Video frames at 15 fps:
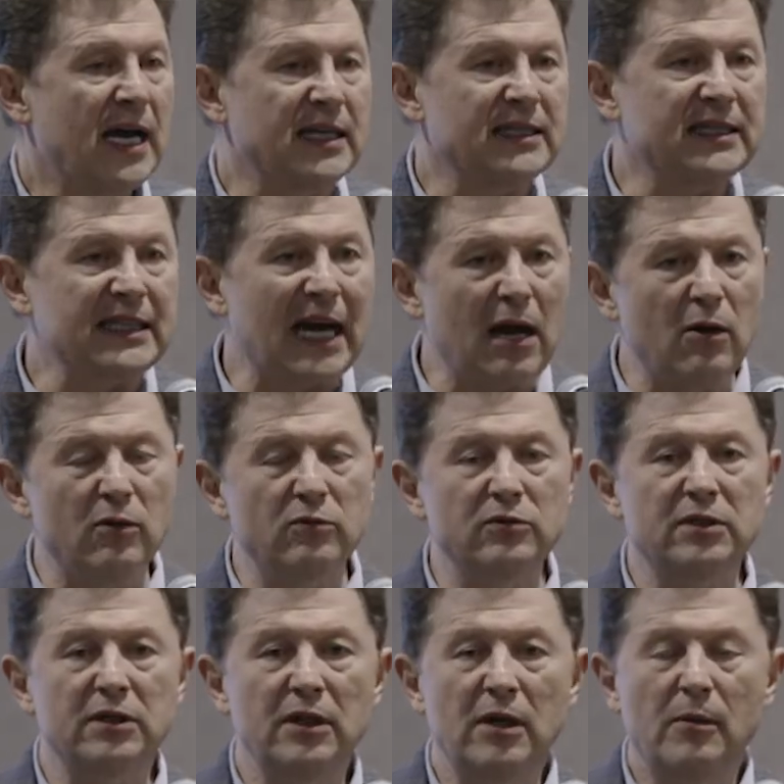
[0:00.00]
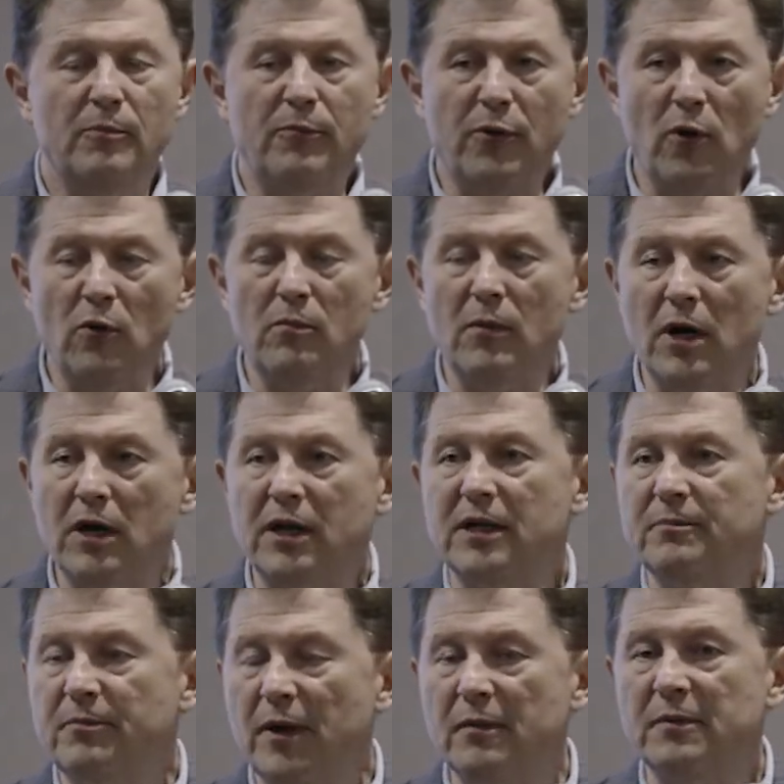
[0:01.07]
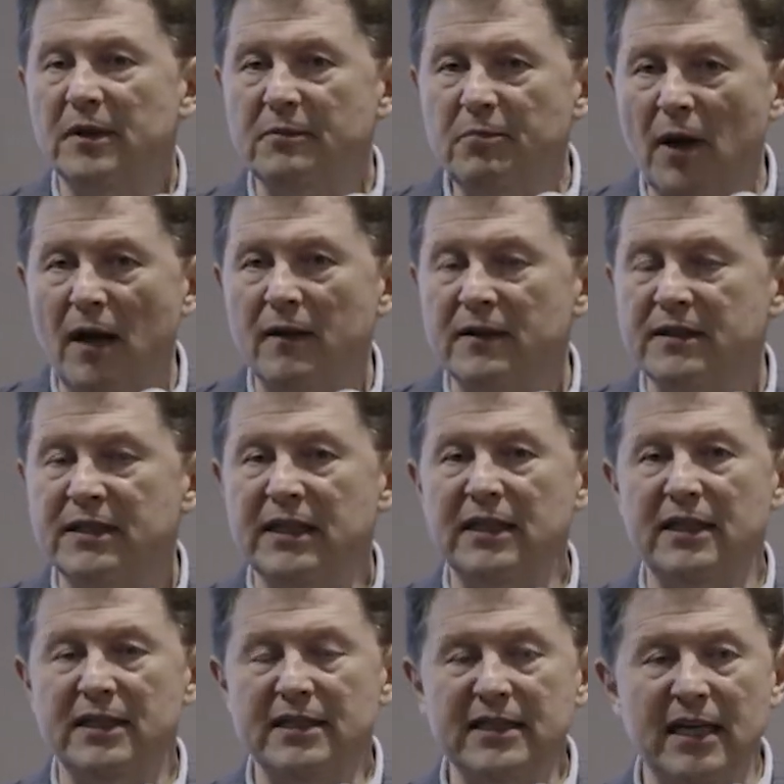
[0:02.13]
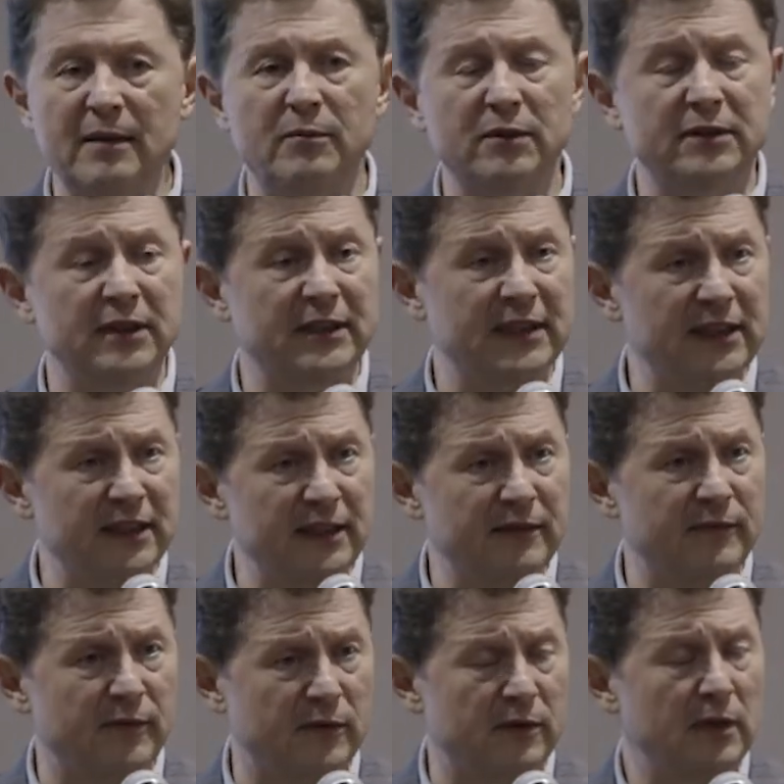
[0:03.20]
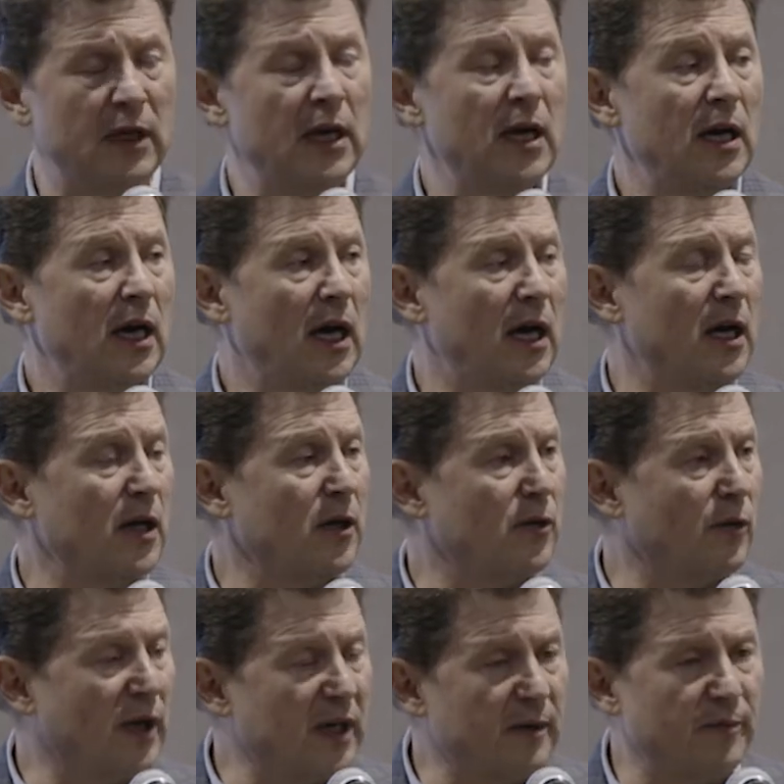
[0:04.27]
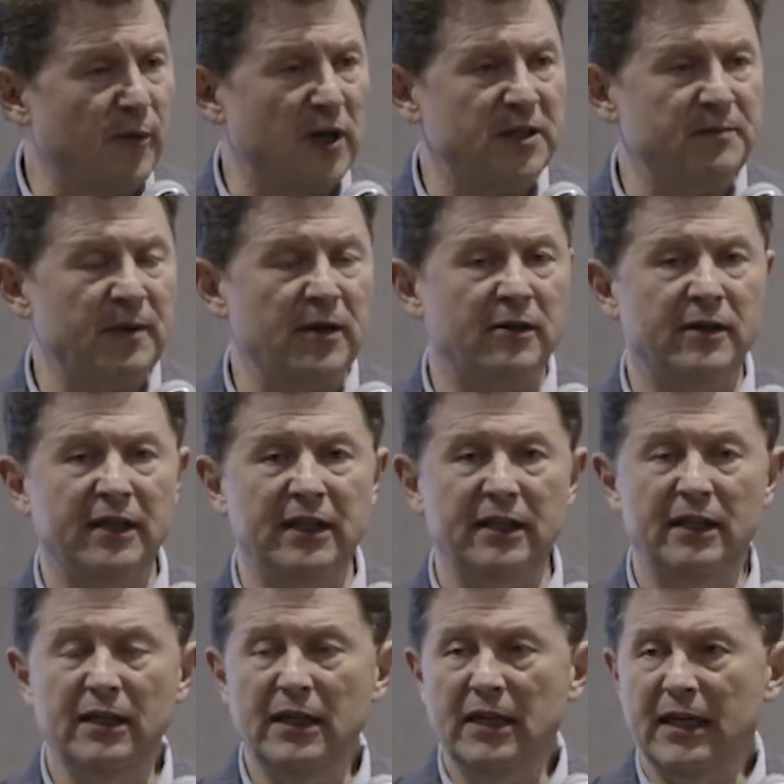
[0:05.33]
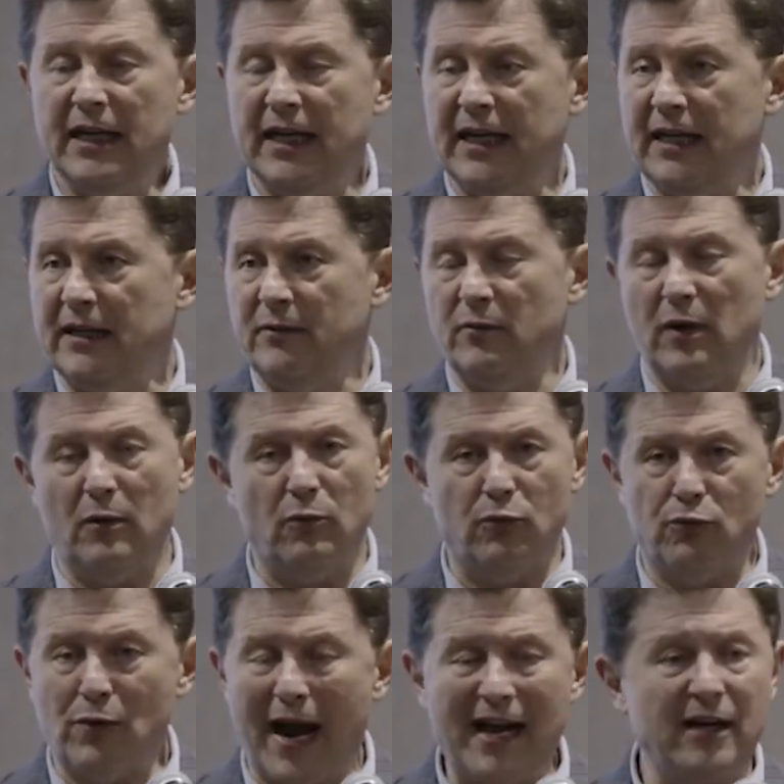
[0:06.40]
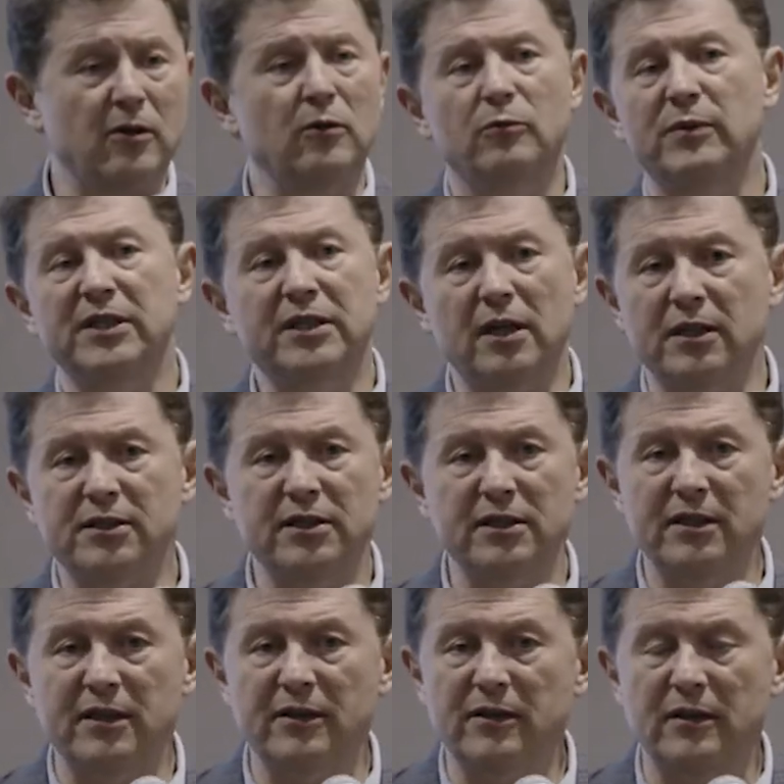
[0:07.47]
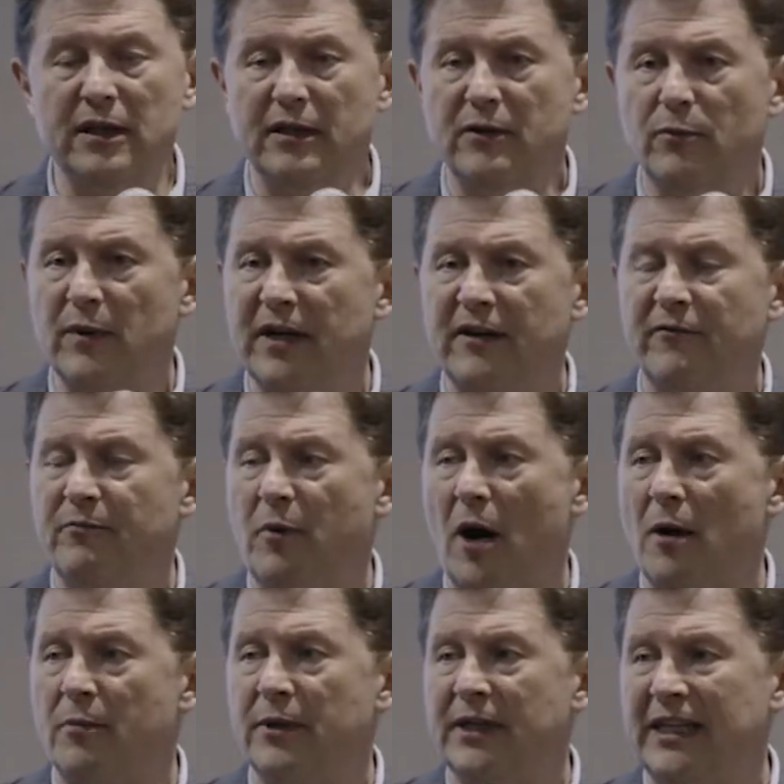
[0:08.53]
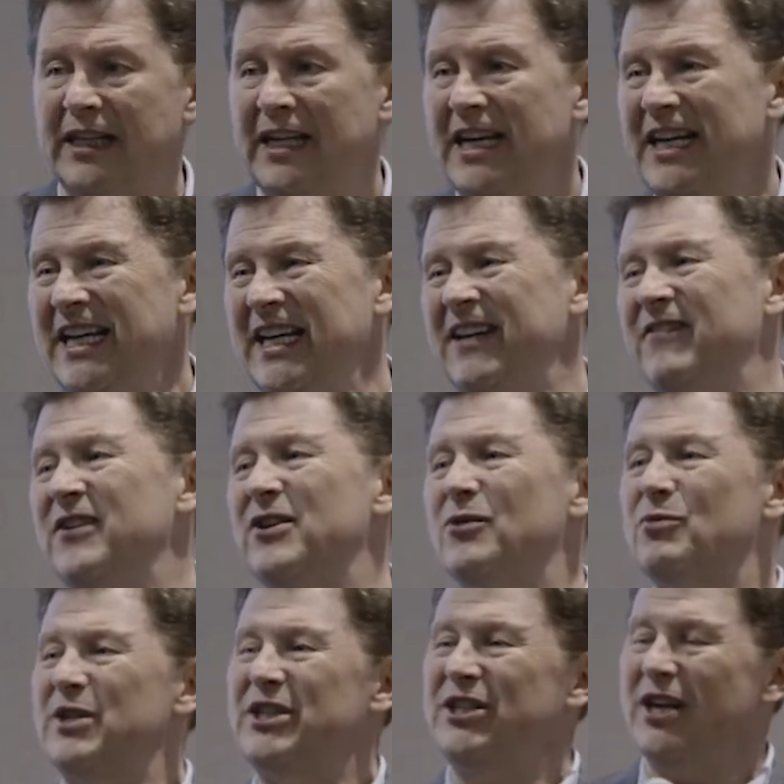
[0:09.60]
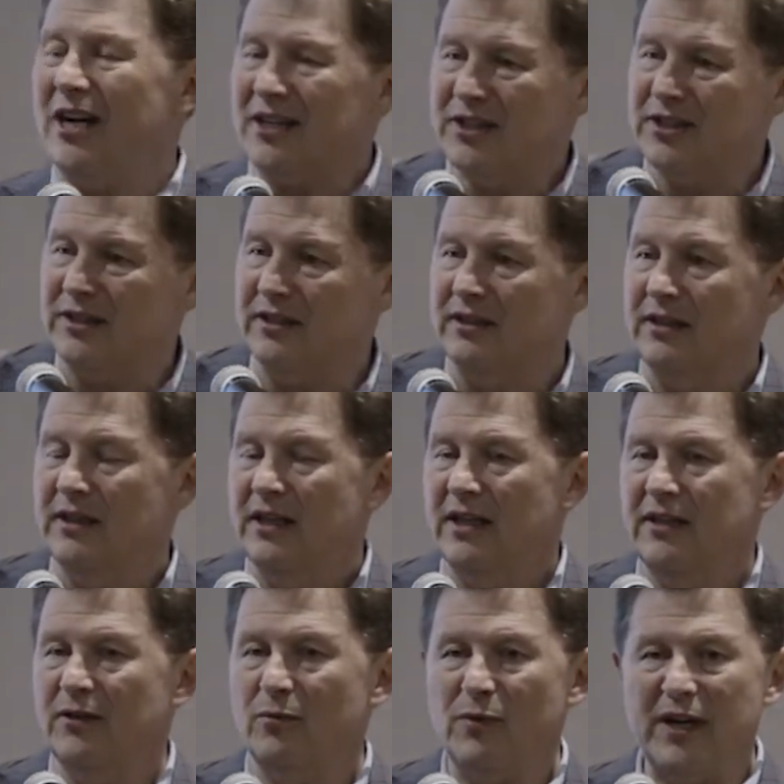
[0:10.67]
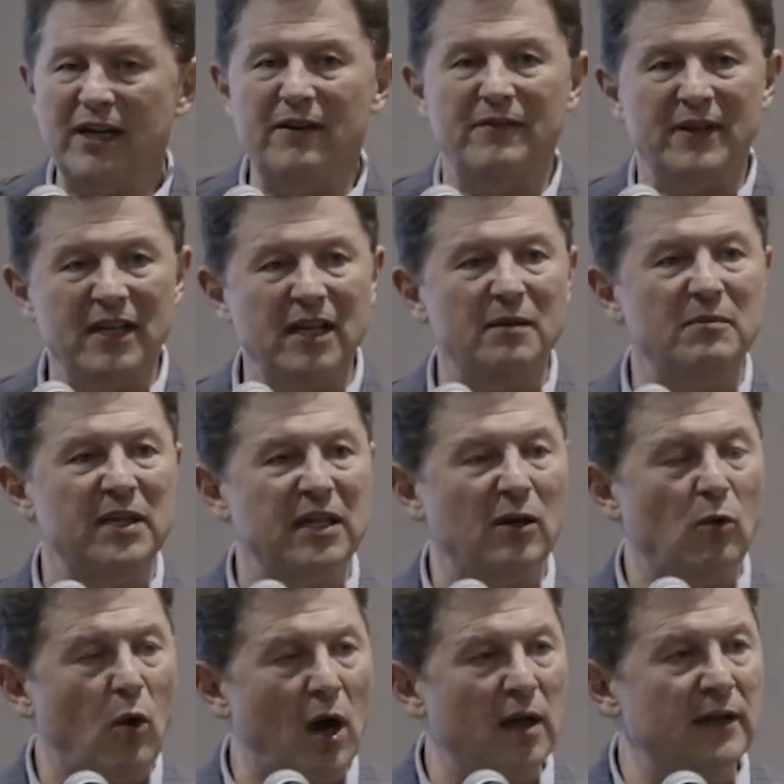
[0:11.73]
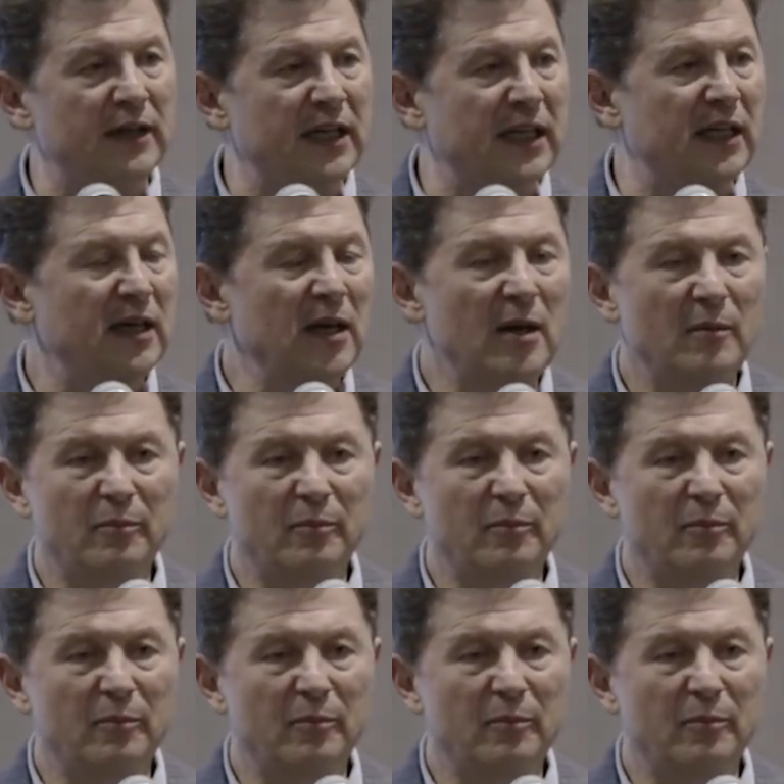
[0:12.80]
and sound pro-market public policy is able to deliver greater prosperity, a radical reduction in the rate of poverty, even a reduction in the rate of income inequality,